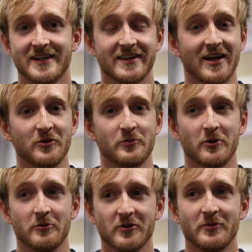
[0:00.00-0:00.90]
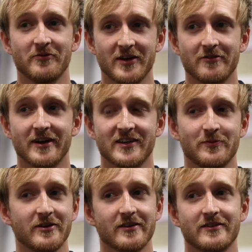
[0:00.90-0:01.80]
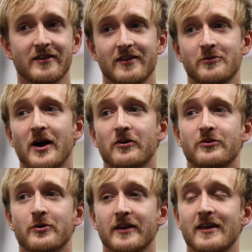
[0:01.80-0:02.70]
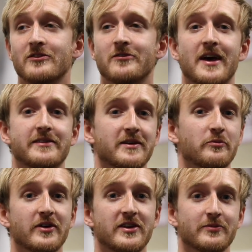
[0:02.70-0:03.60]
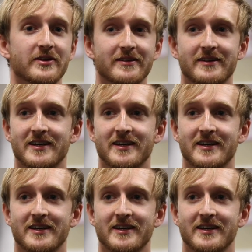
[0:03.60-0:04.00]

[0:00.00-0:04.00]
And that was probably one of my favourite experiences, as well as doing an interesting placement